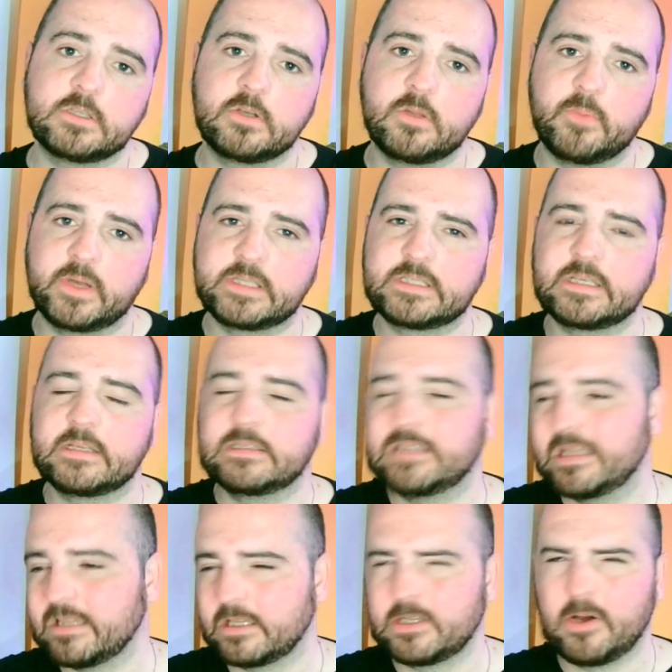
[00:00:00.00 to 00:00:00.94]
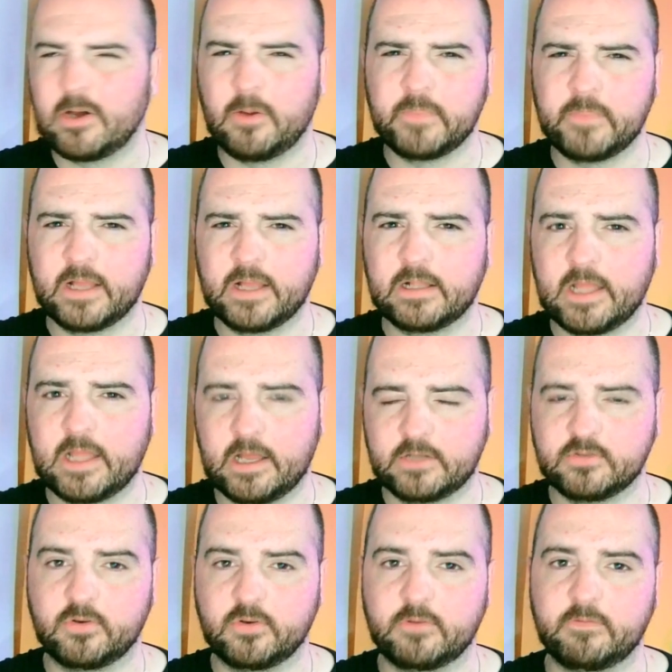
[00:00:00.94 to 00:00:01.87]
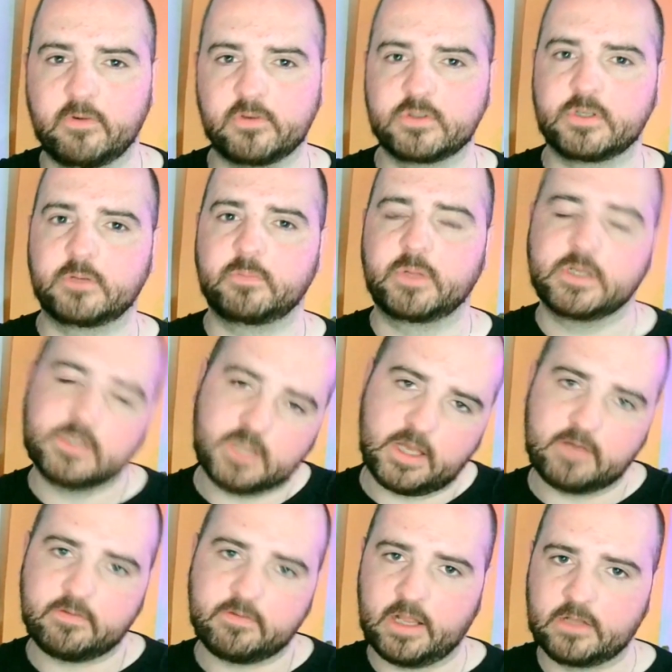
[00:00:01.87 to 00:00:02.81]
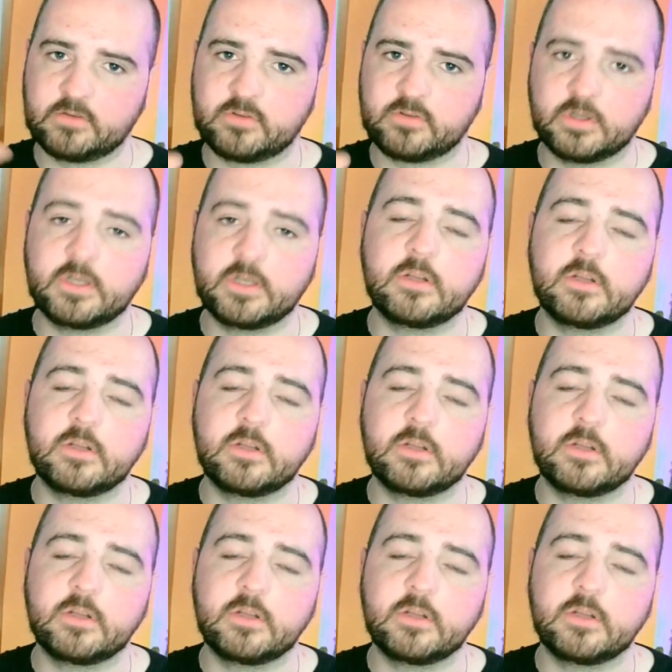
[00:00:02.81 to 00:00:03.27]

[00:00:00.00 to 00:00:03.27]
So you might see it's in the thumbnail, the Android version, because I have an Android.